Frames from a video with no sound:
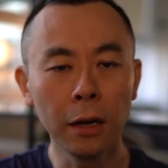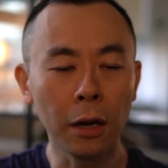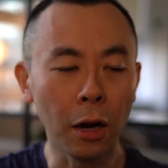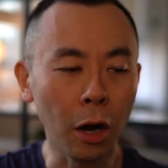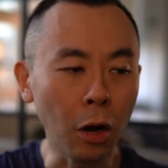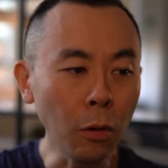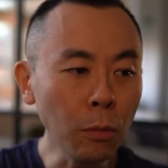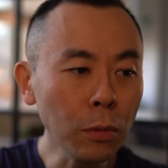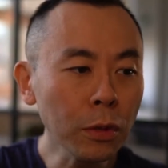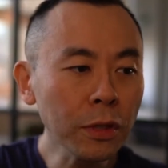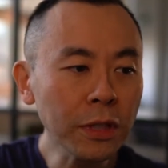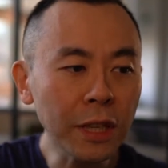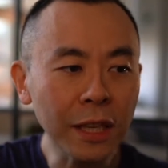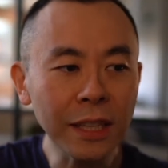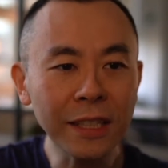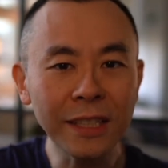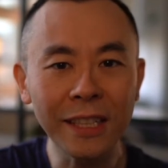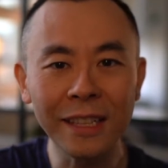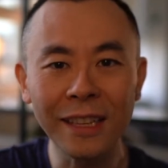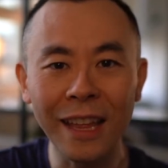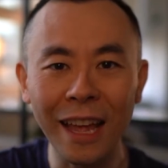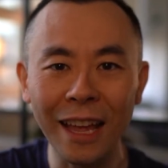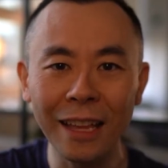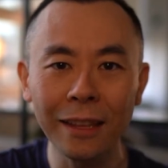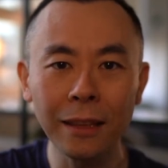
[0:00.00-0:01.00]
almost
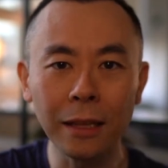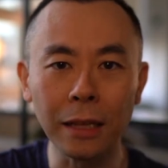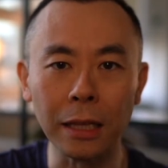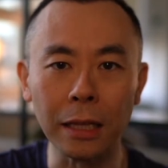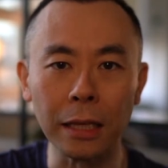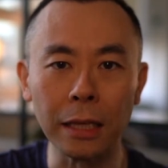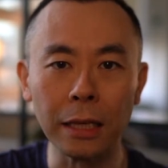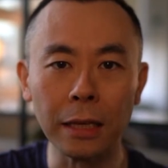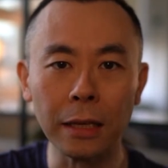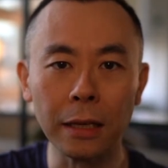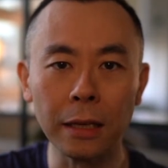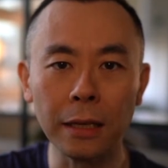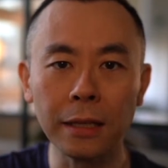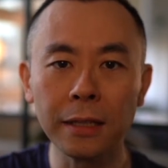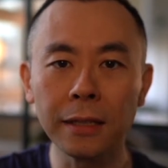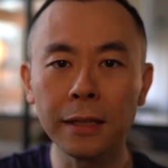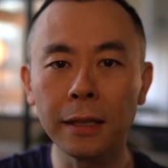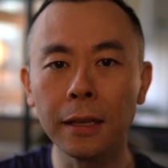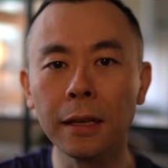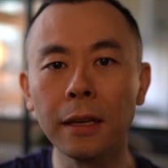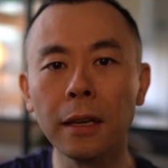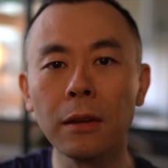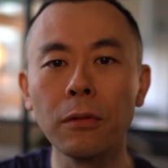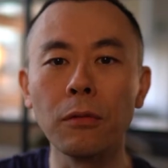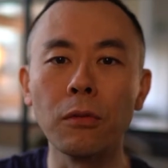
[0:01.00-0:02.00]
accidentally, a
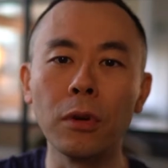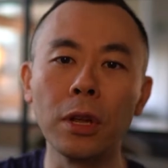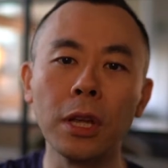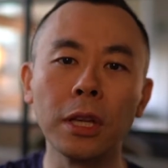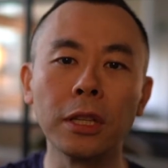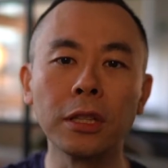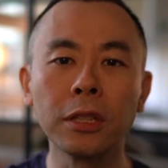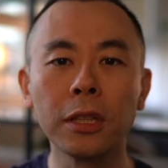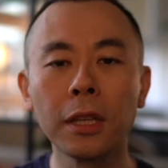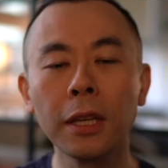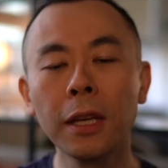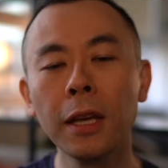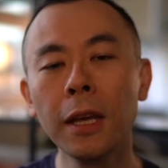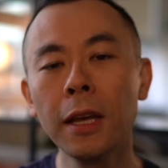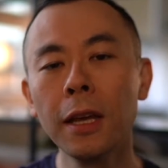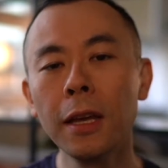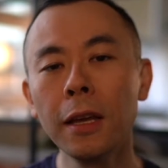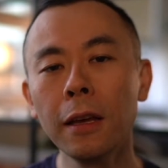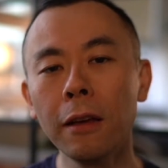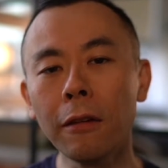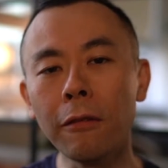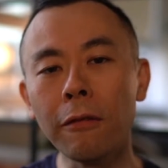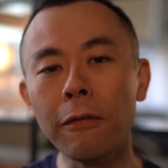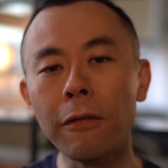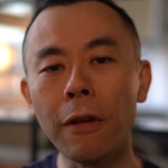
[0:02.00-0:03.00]
study reached
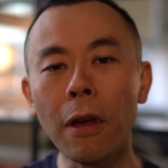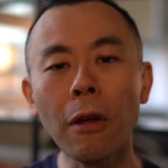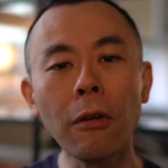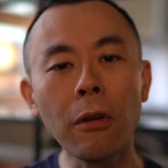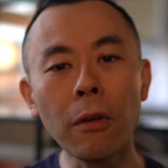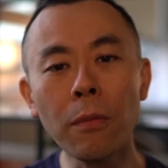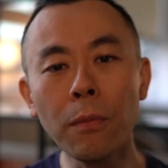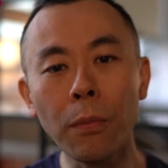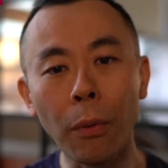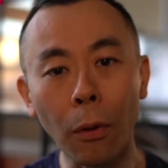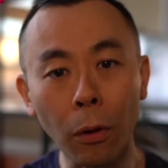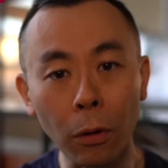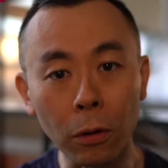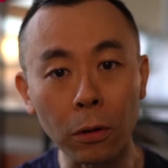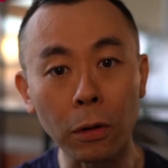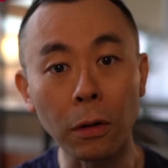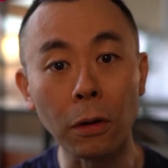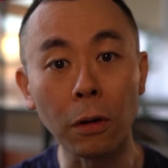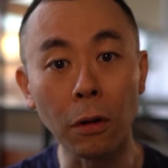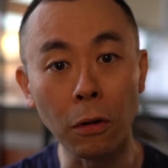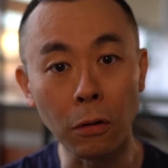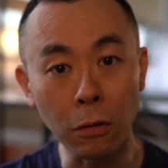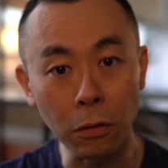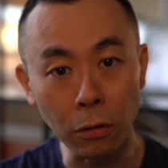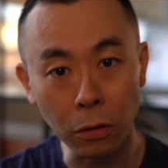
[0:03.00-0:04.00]
very important
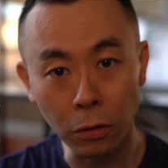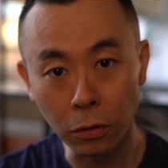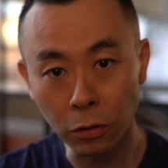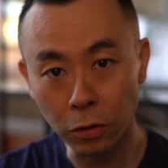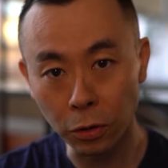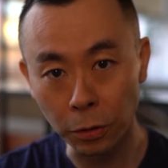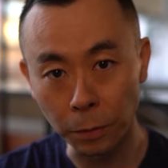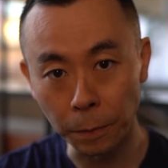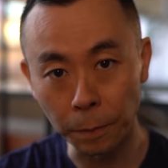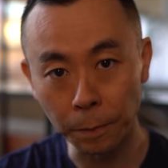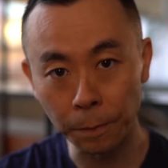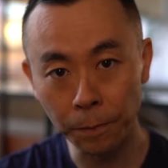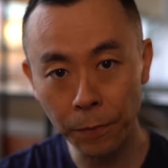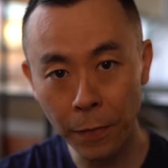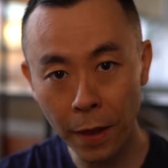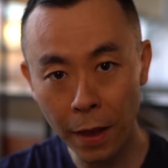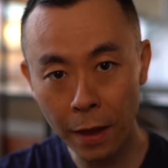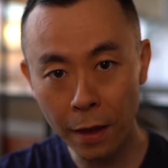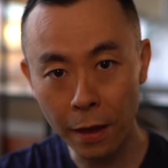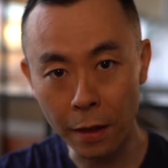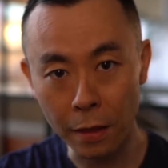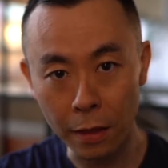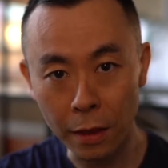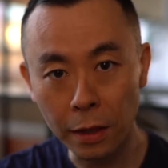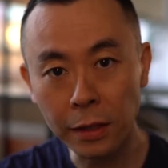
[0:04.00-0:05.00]
conclusion.
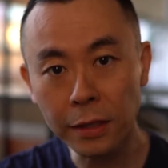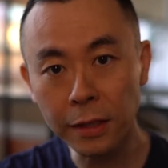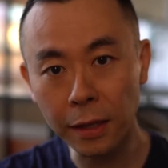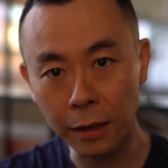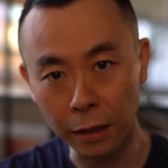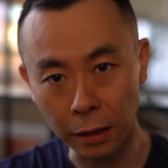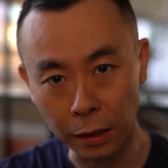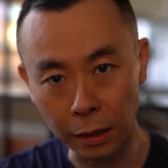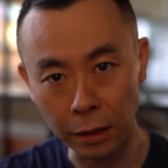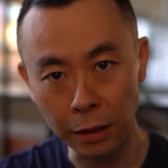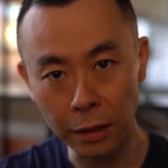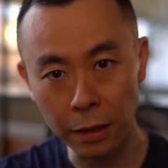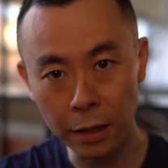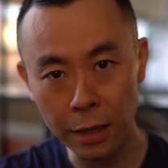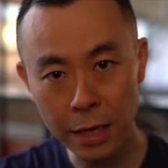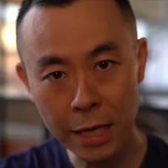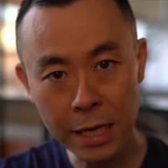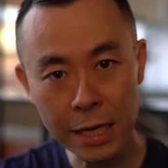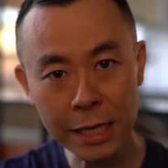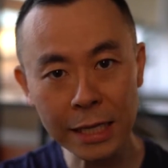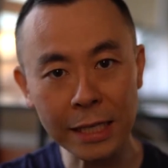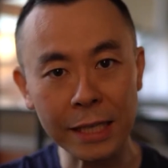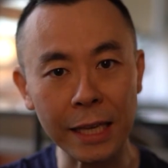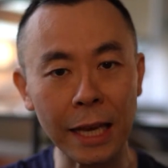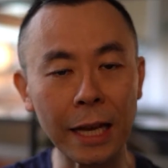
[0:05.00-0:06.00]
In this study,
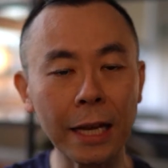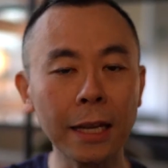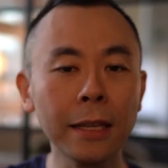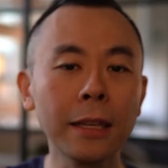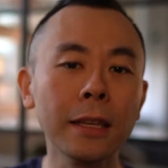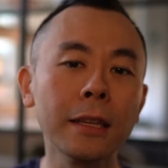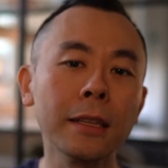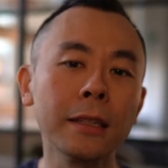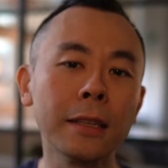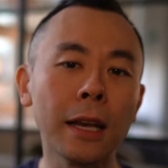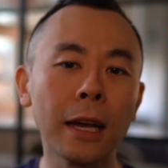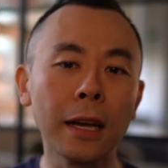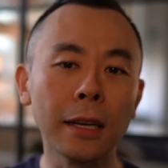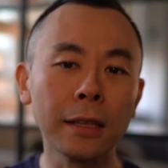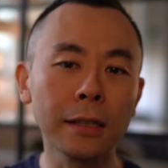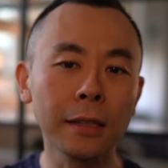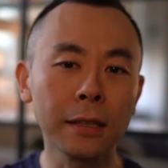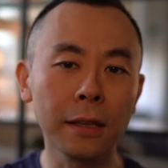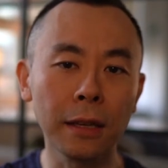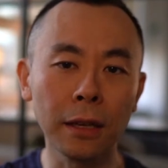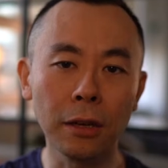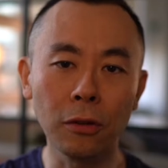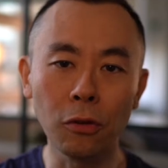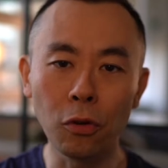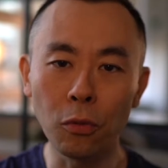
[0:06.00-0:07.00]
scientists
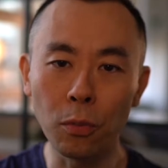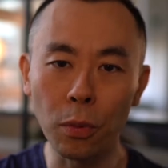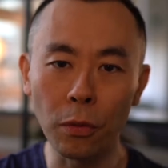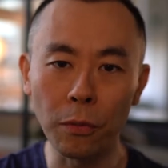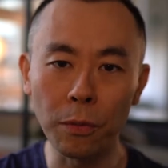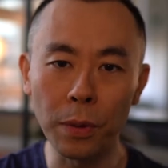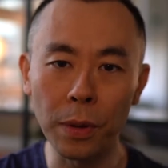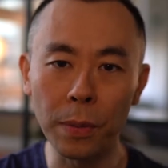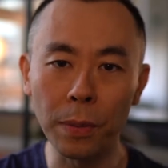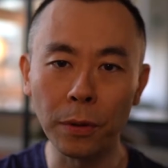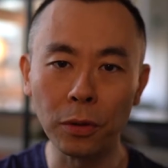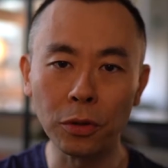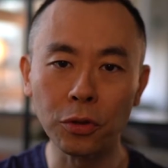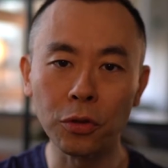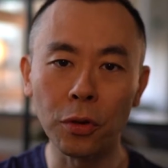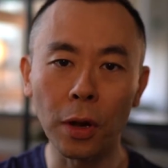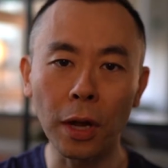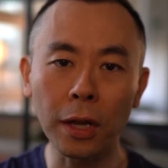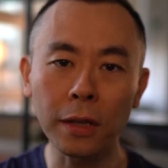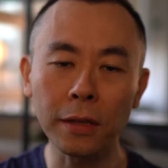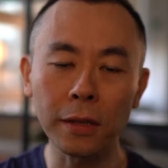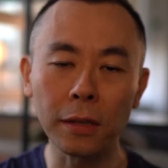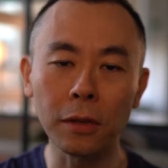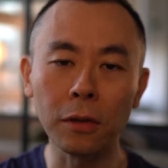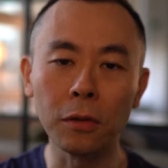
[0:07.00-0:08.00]
asked a group of people to
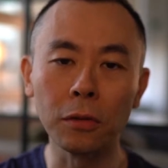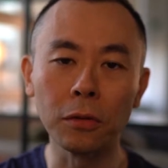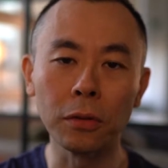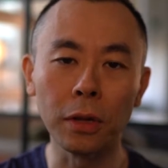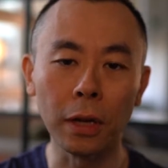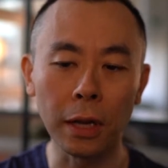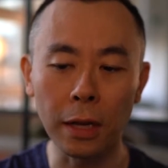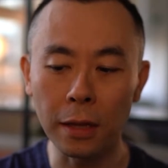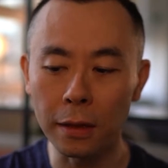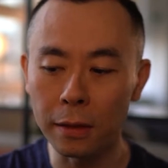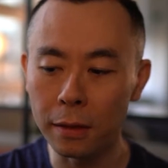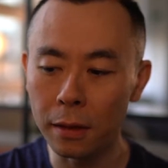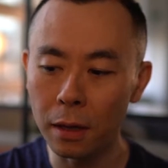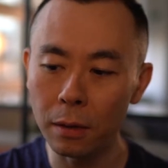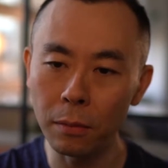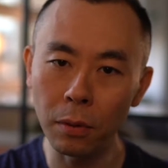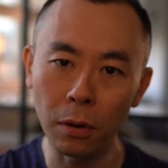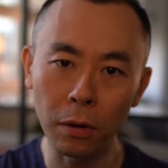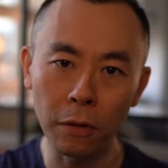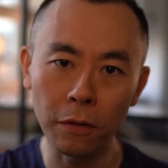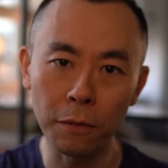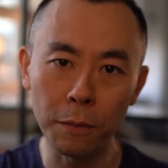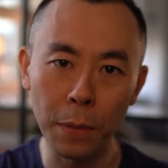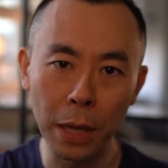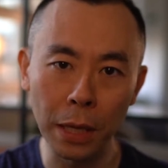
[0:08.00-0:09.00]
execute a
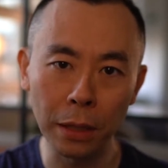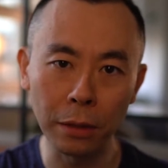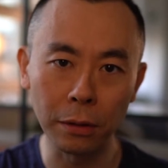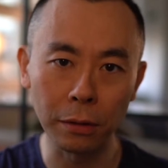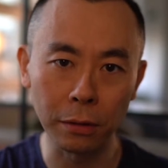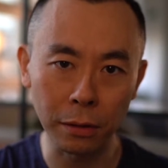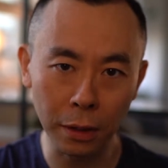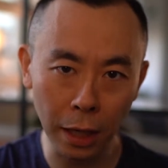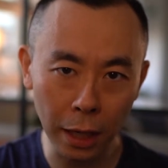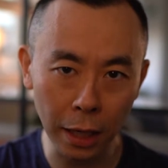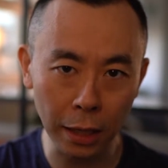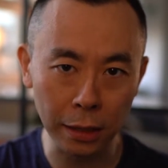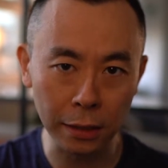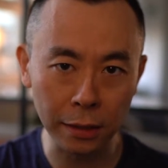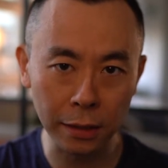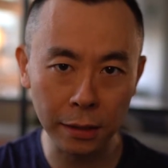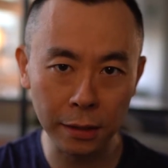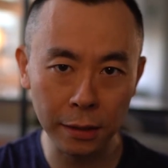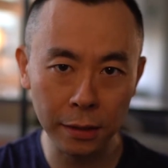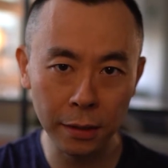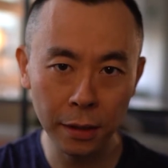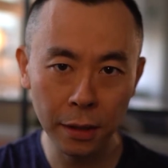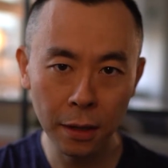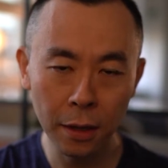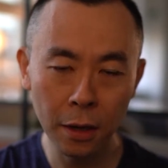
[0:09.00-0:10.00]
number of mental
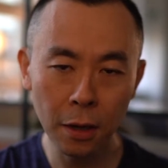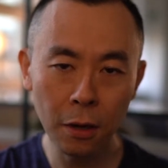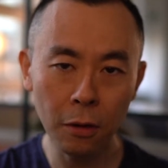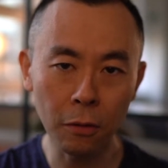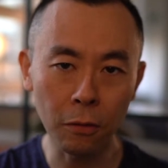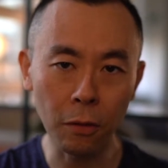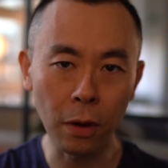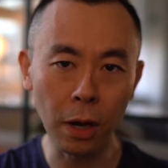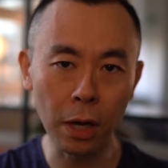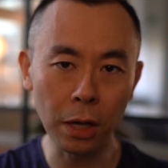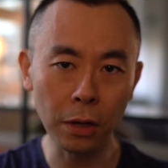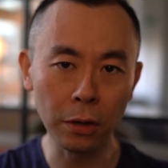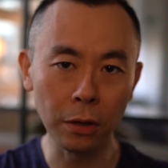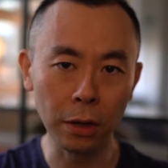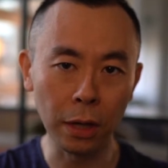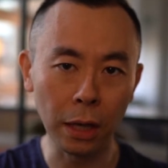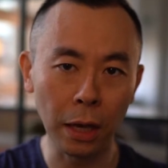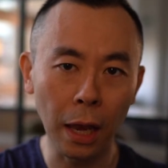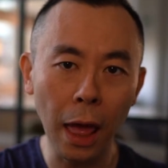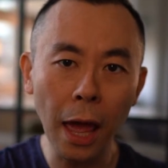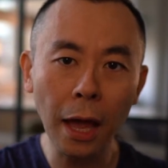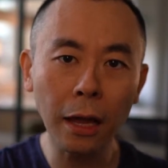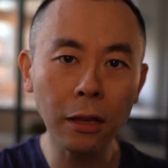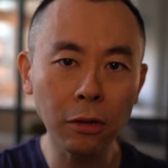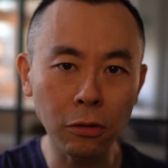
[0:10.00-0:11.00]
tasks, while
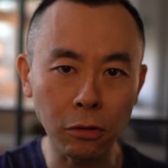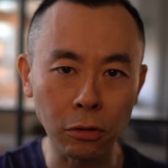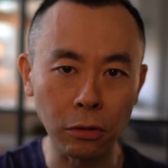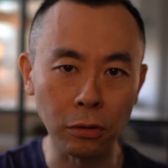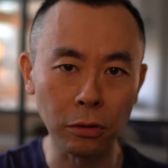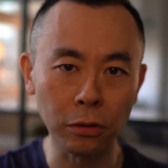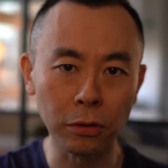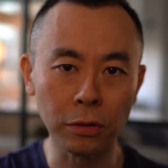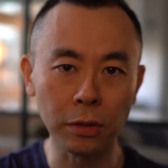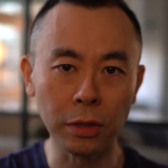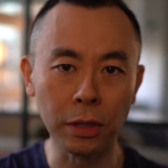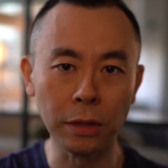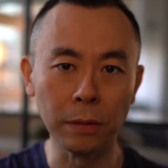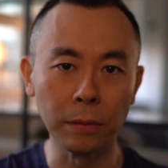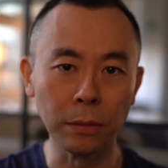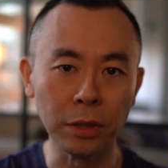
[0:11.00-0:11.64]
electrodes and